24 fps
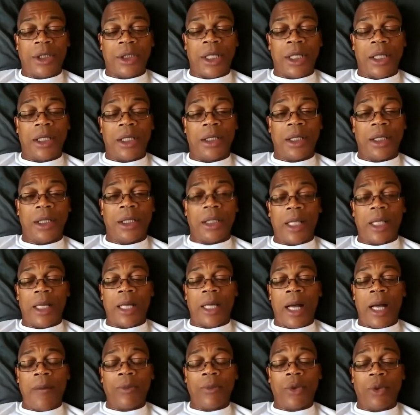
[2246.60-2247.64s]
Lee Lake.
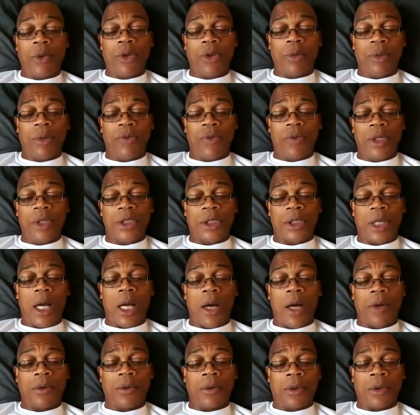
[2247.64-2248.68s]
I'm going to be reaching
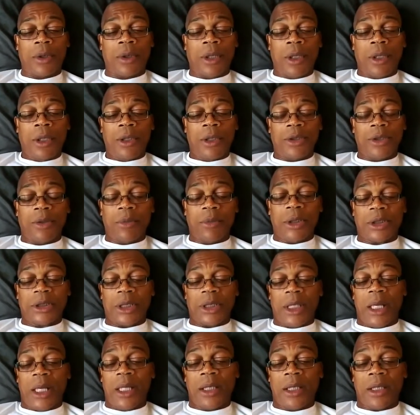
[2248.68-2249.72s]
out to Miss
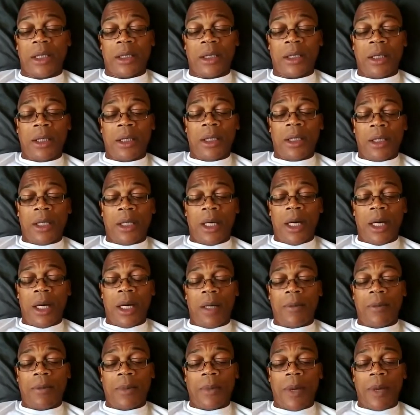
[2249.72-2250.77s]
Lake.
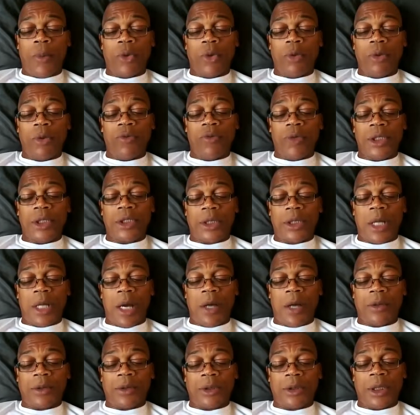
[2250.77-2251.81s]
I will be reaching
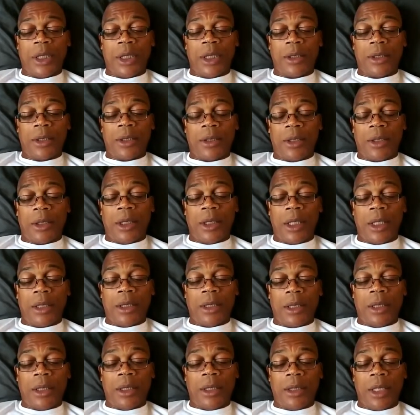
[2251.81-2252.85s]
out to get
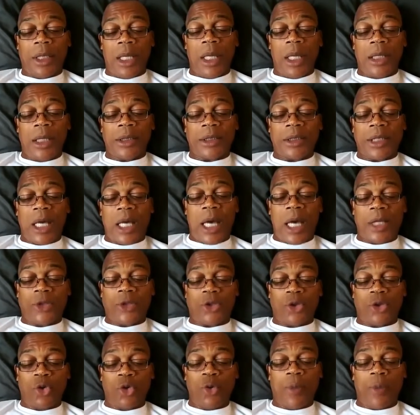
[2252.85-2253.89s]
the inside
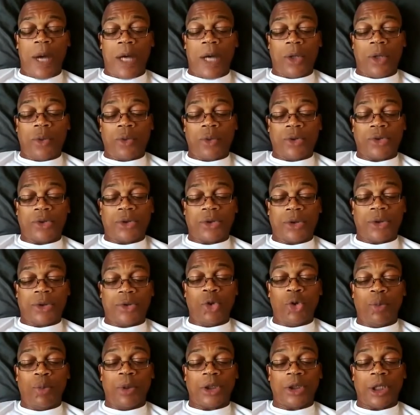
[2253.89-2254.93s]
scoop. I don't
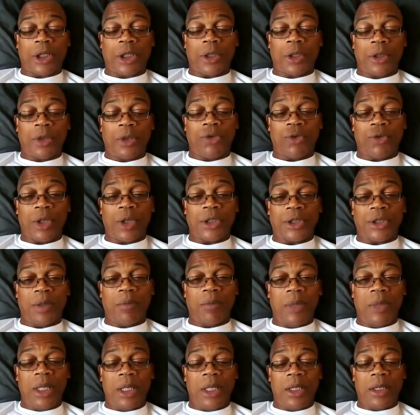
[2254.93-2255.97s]
too particularly trust the
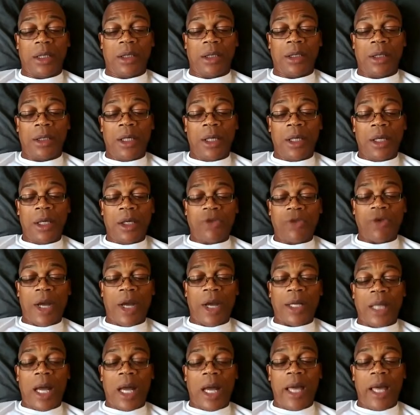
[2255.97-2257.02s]
media trying
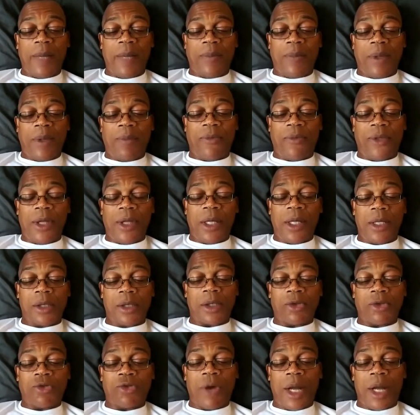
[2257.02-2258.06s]
to hype up things
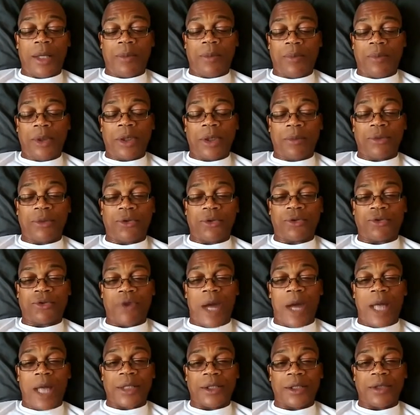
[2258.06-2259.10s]
and trying to put up
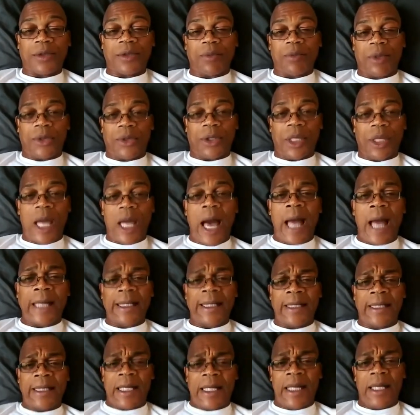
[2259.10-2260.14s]
distractions. But the
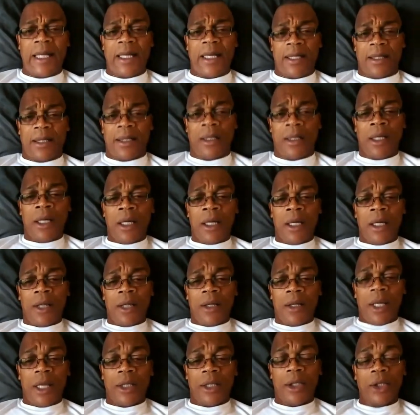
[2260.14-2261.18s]
idea
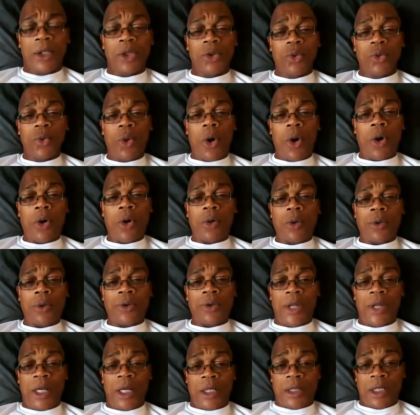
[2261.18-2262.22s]
that you all
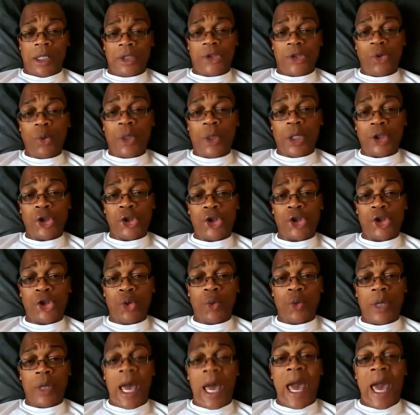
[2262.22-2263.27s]
think that you can
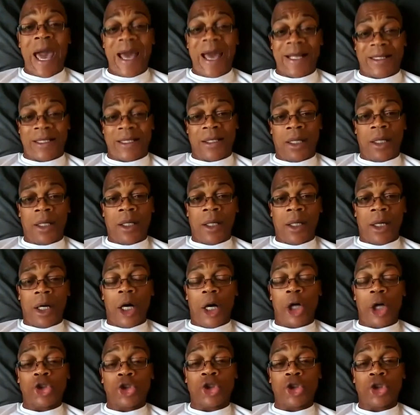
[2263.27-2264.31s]
shoot at
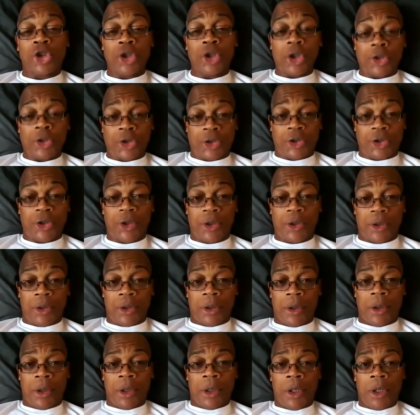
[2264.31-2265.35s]
a sister
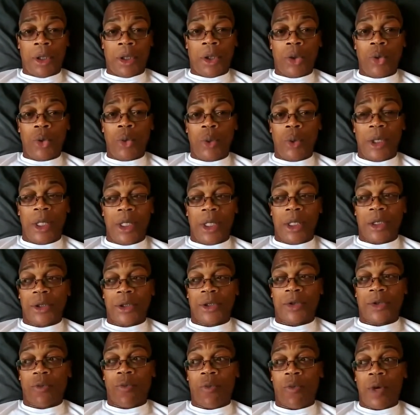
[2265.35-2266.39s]
who
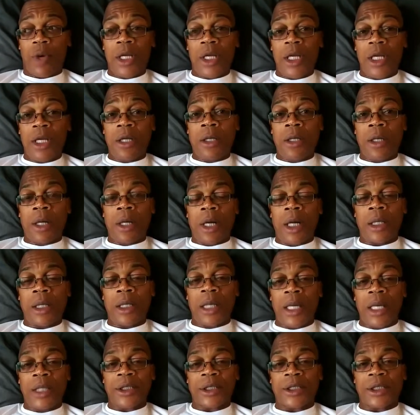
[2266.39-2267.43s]
is running
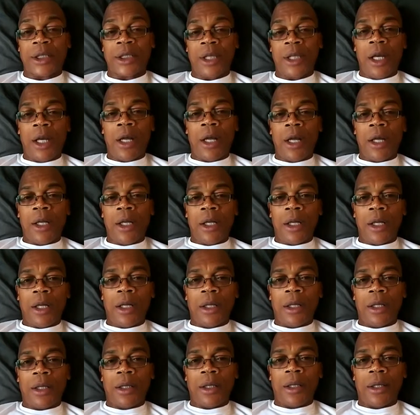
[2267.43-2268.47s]
against
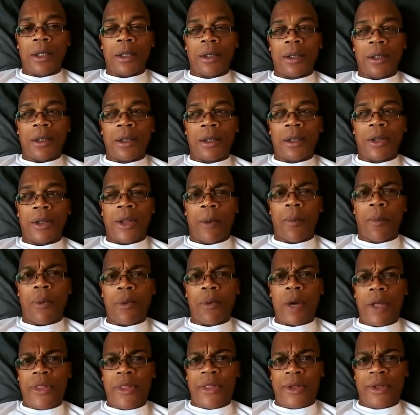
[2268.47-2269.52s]
the
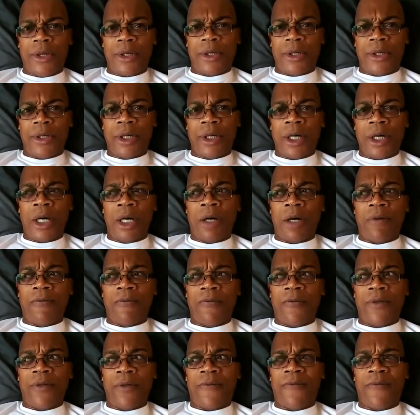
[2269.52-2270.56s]
brother
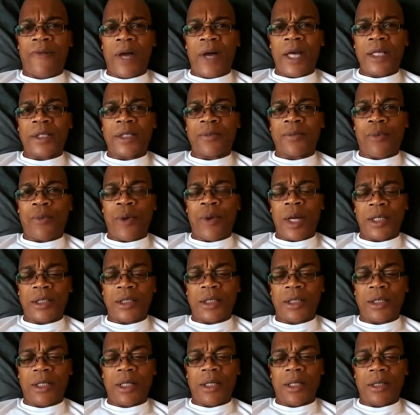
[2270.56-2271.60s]
of the vice
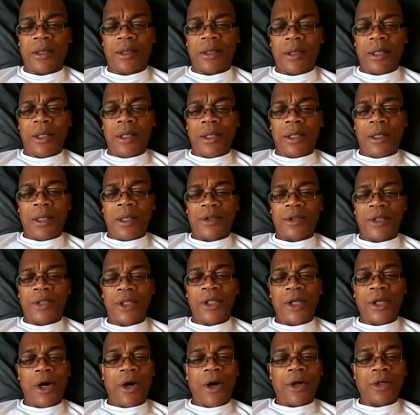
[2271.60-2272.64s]
president. See,
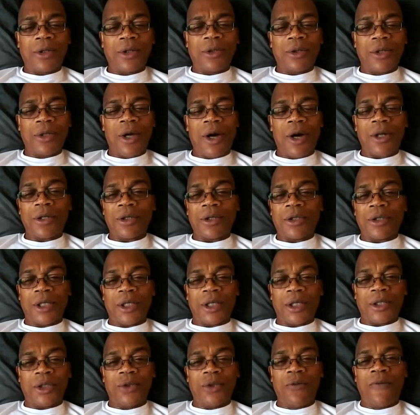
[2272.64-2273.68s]
y'all done took
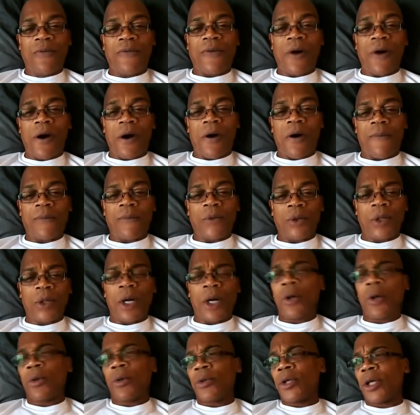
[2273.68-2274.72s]
it too far. You're
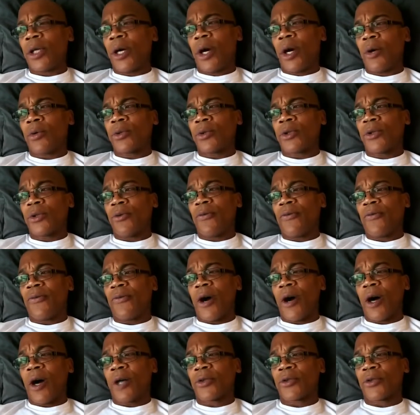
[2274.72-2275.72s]
gone too far.